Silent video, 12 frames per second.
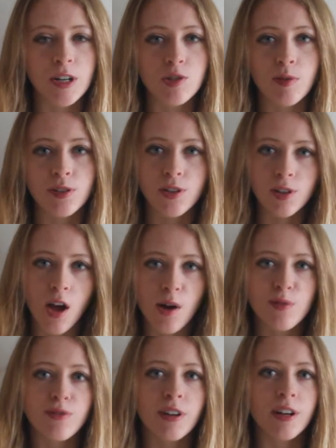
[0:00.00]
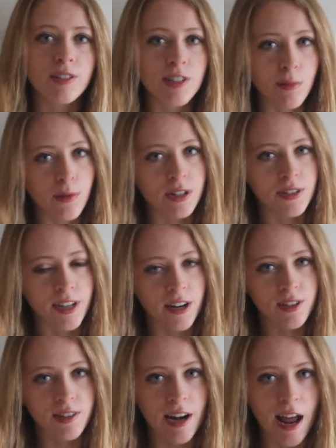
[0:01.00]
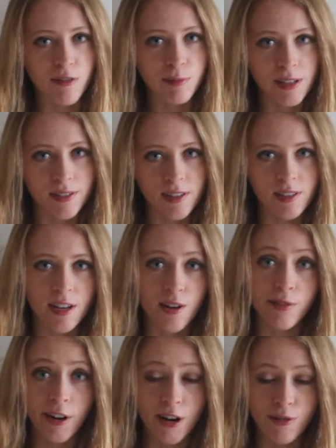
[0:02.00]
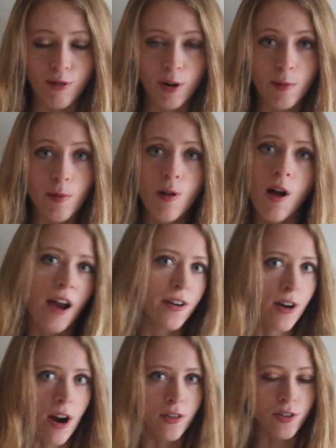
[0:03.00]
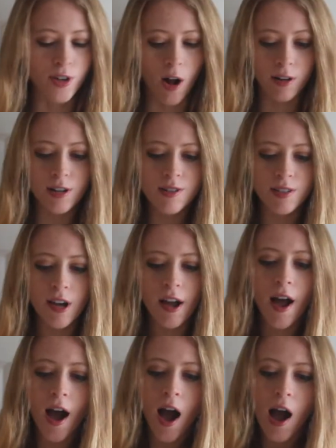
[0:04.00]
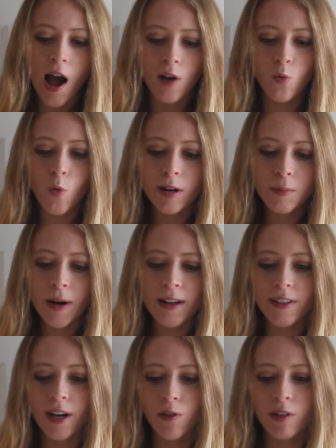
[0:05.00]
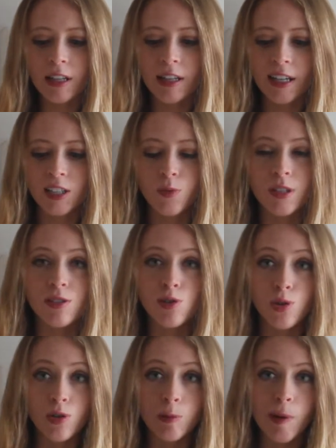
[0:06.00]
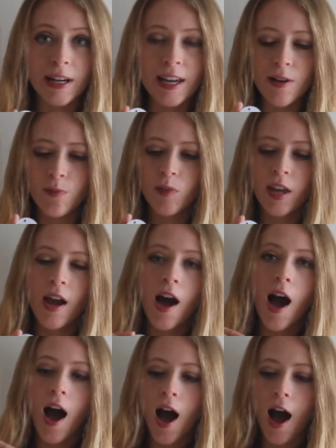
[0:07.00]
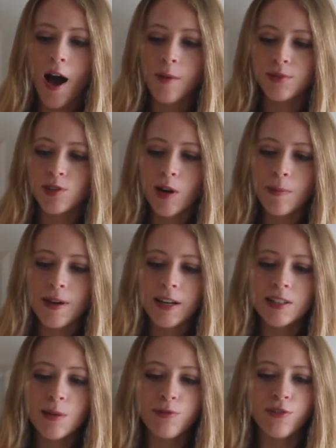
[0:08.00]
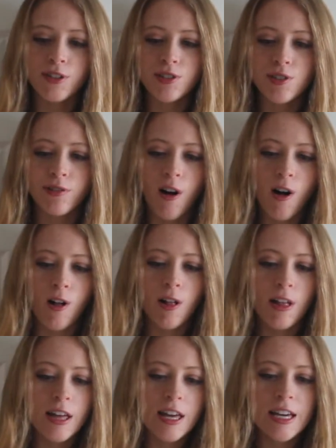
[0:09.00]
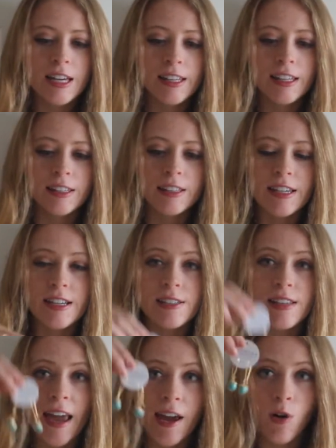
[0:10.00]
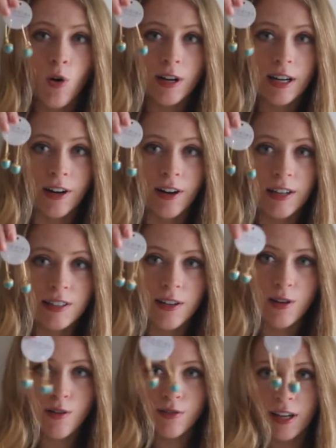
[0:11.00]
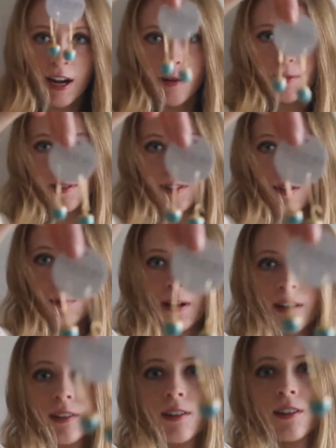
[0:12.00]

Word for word: range, but there are a lot of contemporary designers that have pieces that are very affordable, under $100. And one brand that I really liked was Tootle Bunny. Um, so I picked up, first of all, these acorn earrings. I don't know if the camera's going to pick